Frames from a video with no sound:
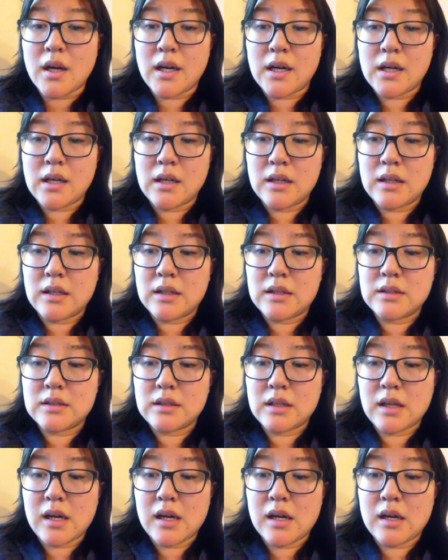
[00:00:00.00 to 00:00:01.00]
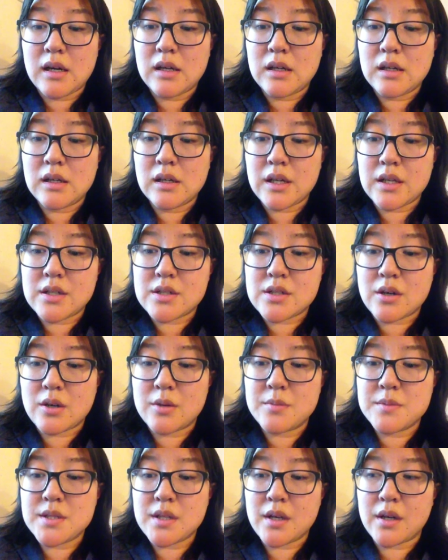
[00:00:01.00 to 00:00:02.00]
In
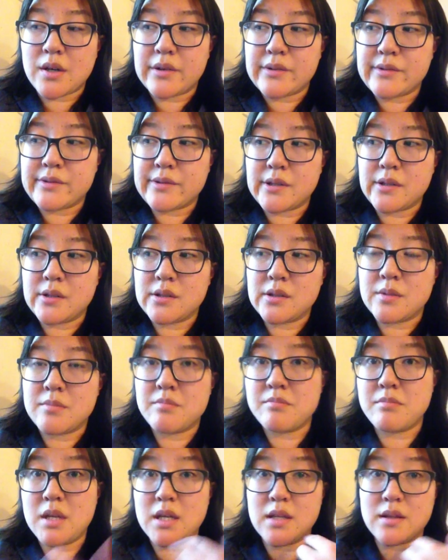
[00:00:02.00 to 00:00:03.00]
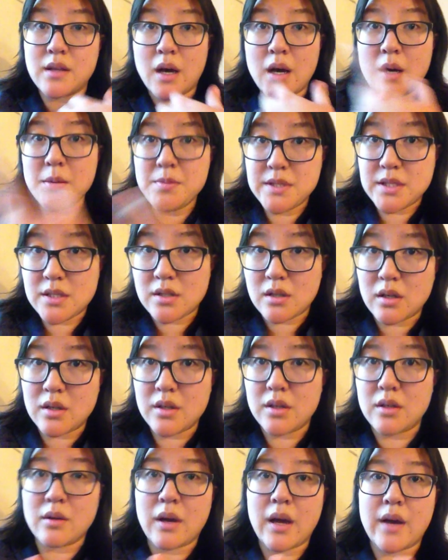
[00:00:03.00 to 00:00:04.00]
terms of me and the hubster,
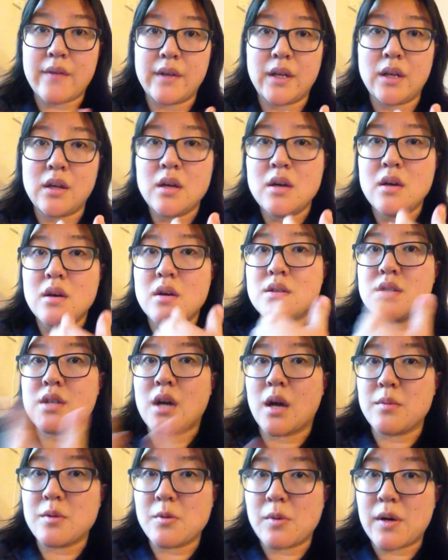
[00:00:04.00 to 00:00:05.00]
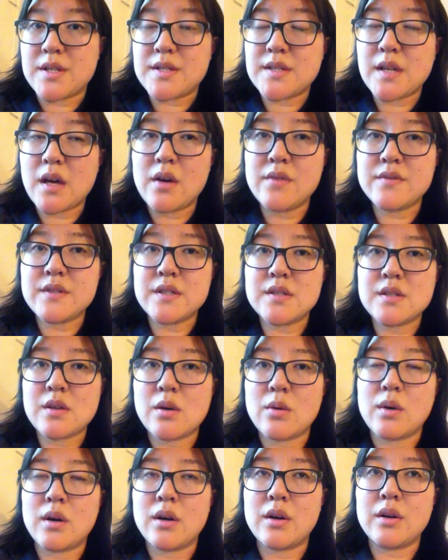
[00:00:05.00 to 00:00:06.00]
you know, having time to ourselves and
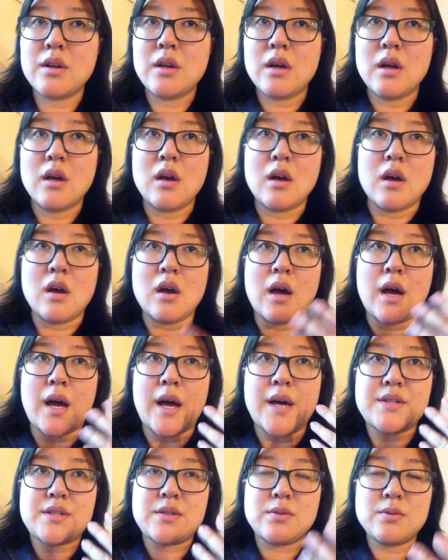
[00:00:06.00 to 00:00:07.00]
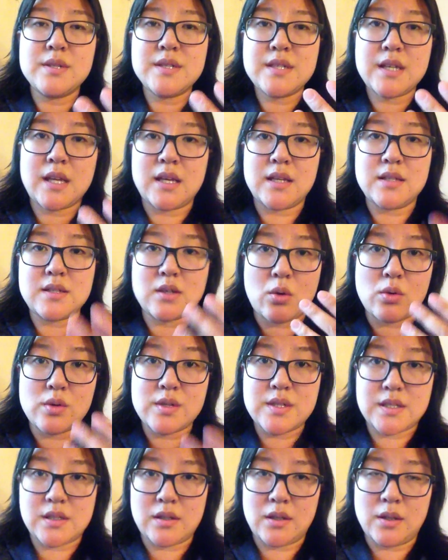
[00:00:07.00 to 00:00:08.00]
so on, as soon as the kids go to
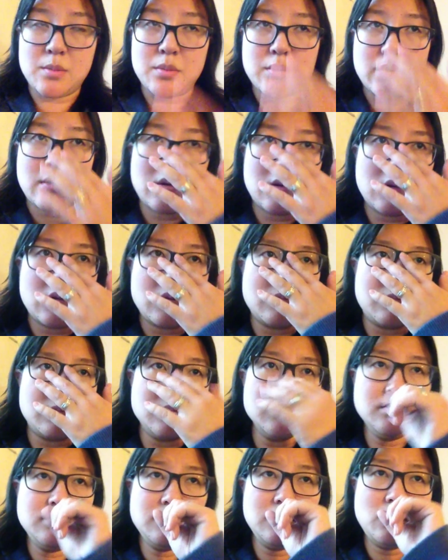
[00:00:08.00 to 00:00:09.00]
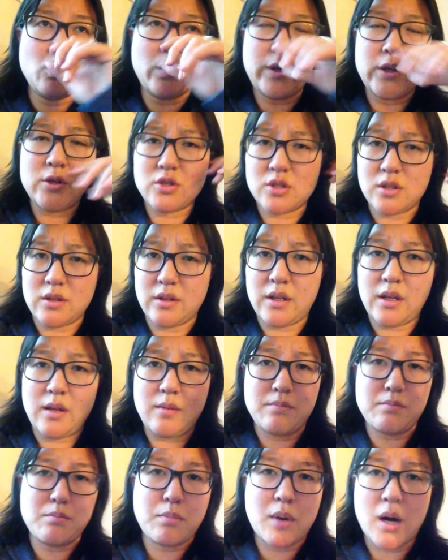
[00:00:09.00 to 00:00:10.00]
sleep, we
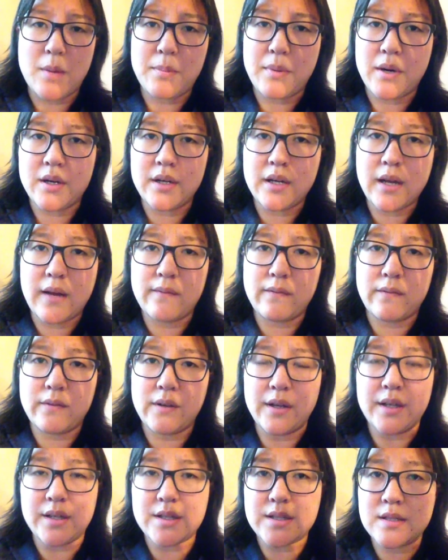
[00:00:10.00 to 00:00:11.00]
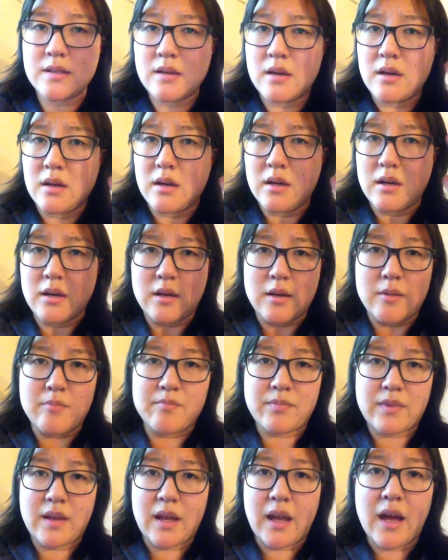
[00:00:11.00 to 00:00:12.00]
usually pop on Netflix,
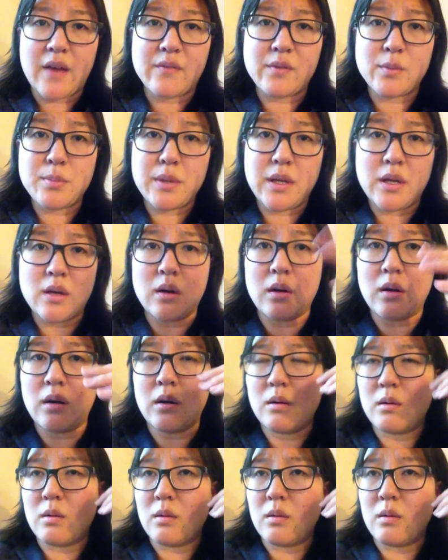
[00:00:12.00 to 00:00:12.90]
have a beer